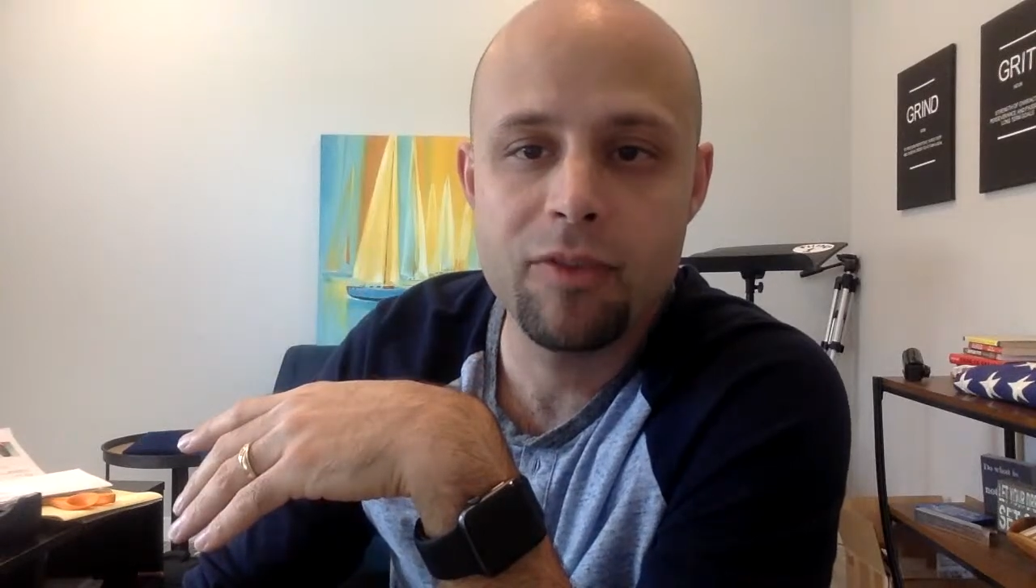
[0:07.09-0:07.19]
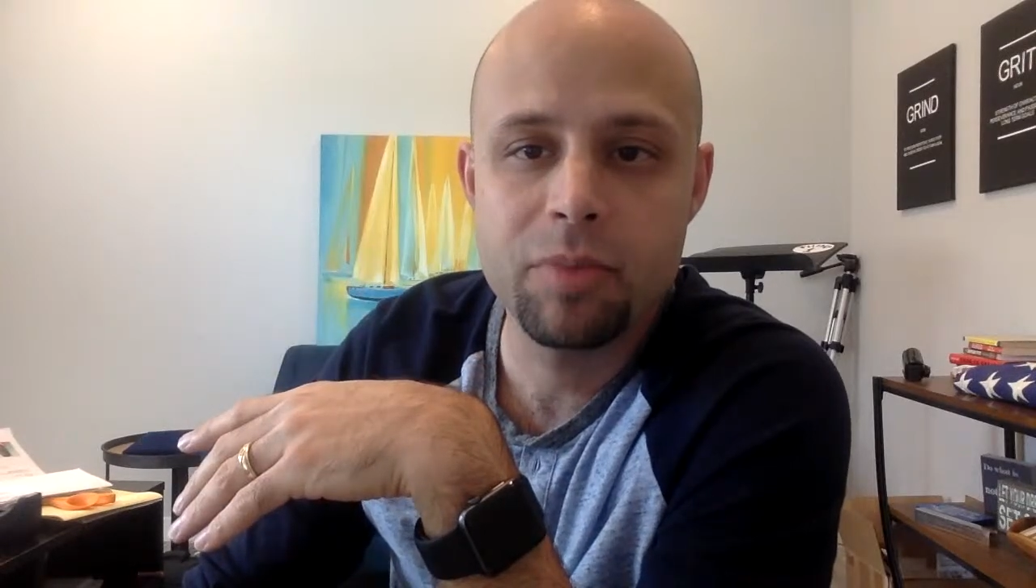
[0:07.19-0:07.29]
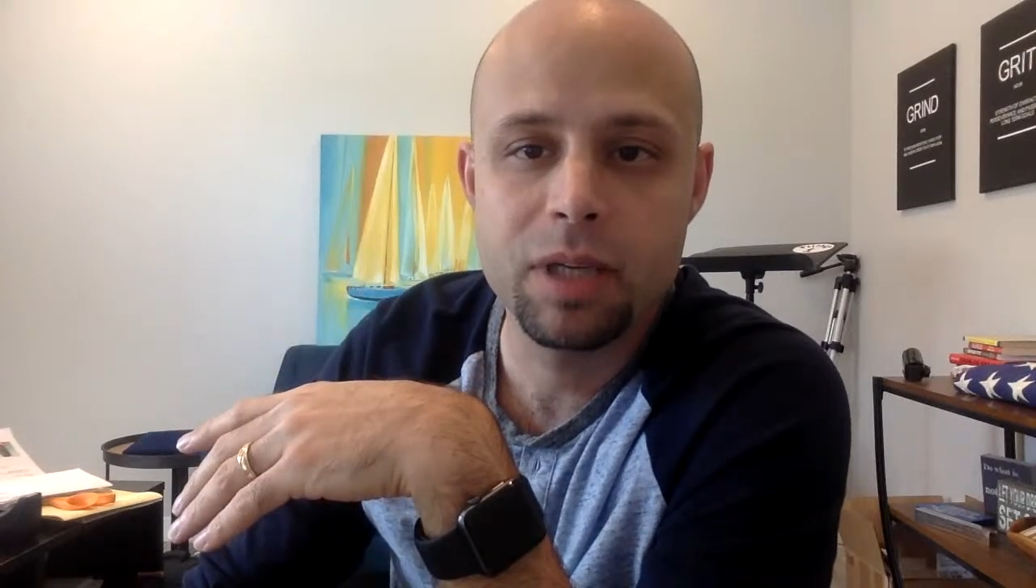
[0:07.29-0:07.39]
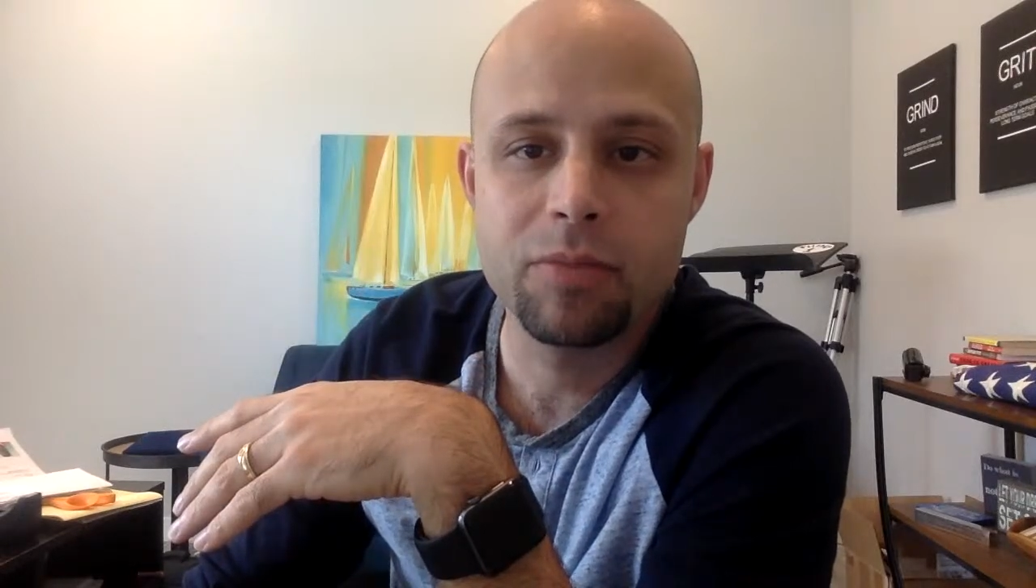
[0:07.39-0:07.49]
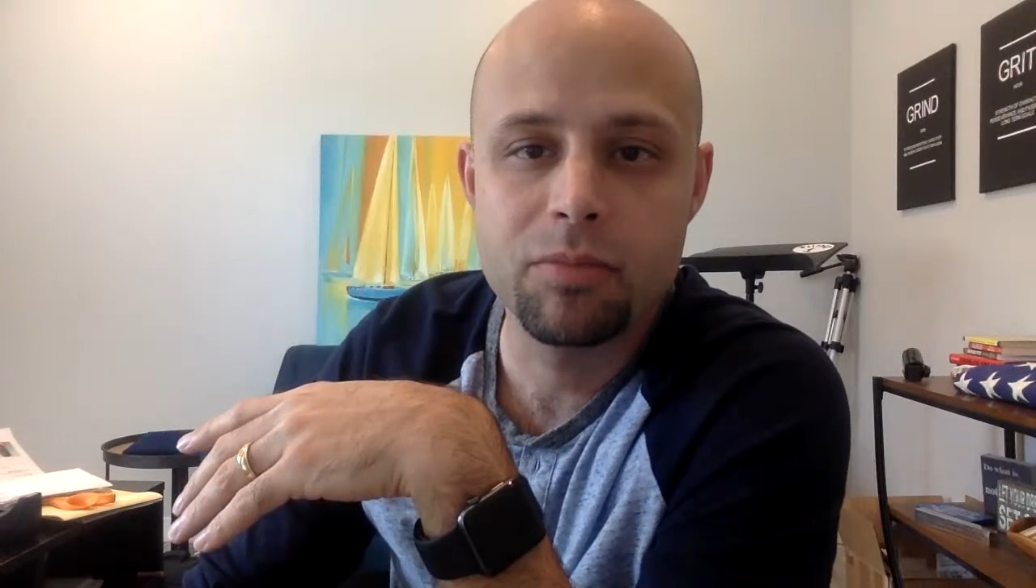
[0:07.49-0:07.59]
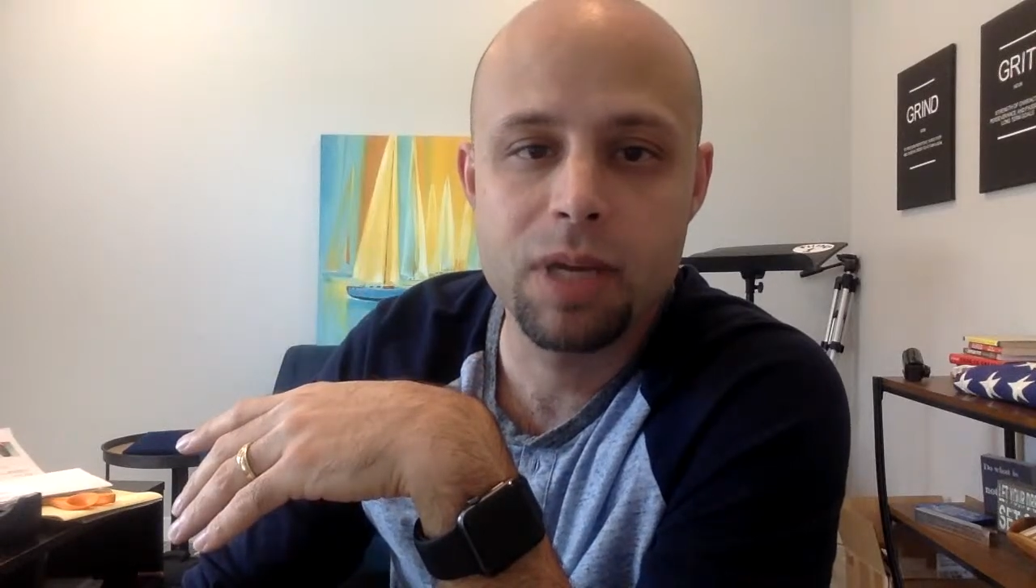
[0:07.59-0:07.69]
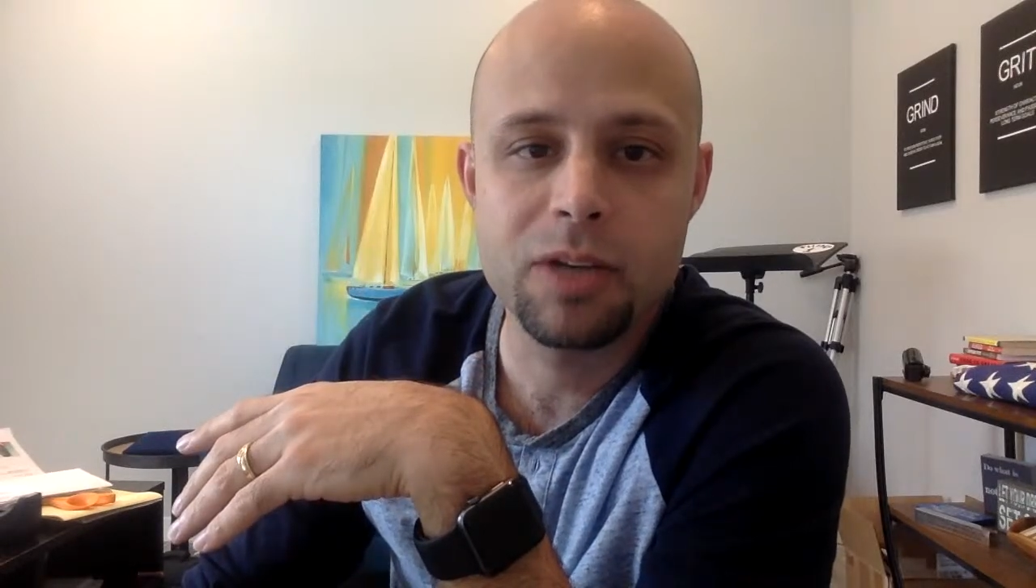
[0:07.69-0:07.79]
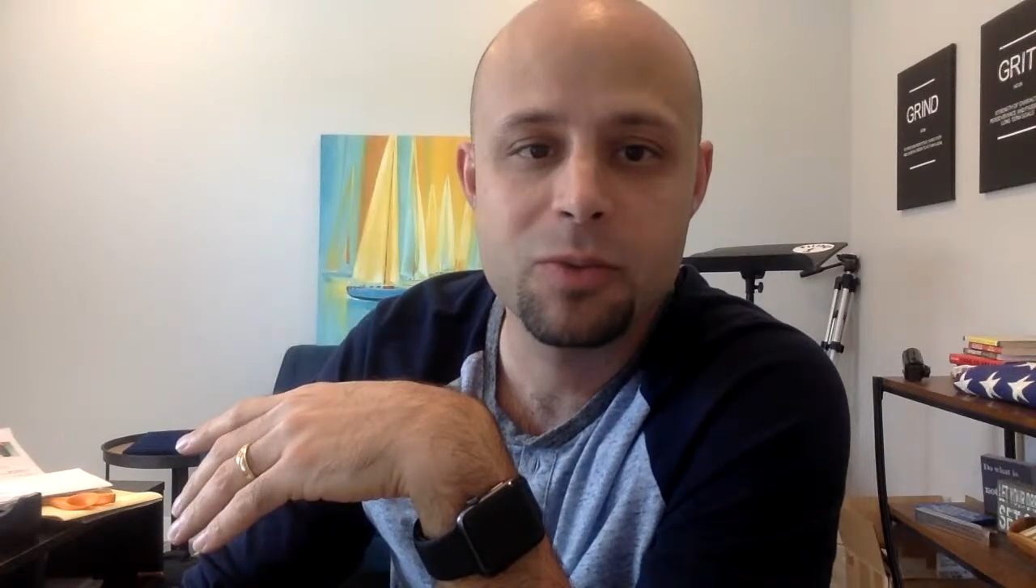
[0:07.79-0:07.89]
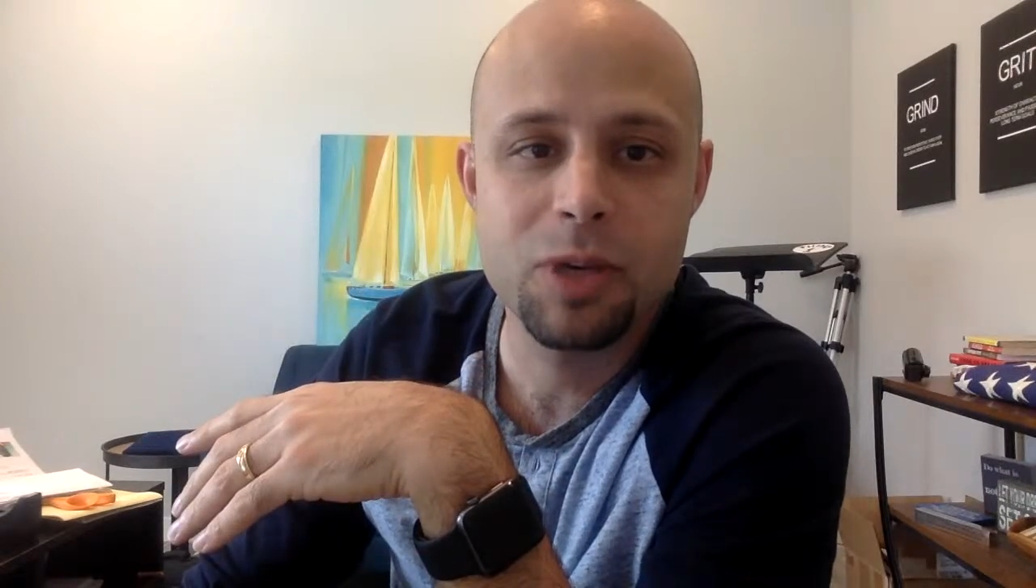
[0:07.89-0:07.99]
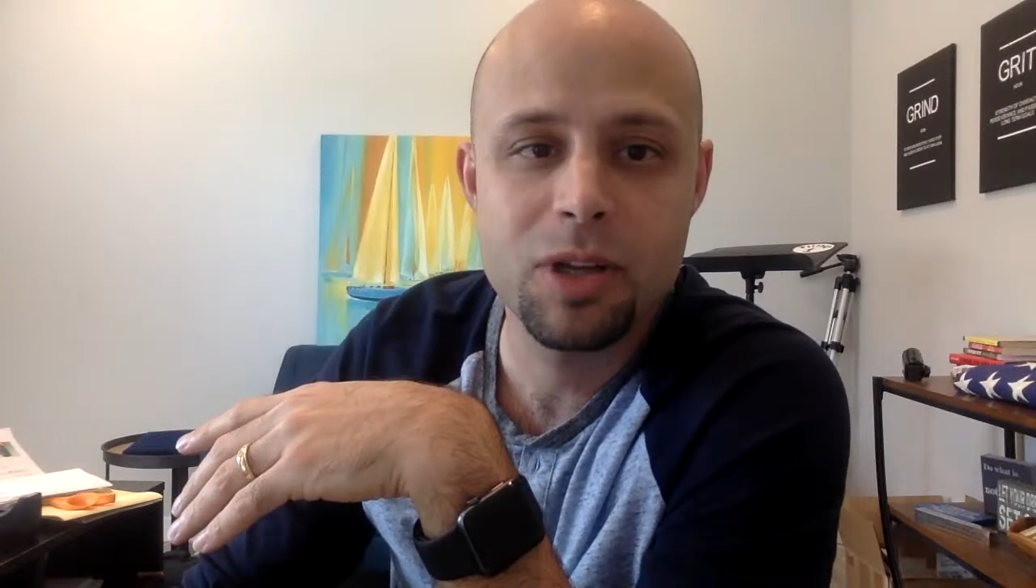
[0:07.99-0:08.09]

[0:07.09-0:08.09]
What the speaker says: but might as well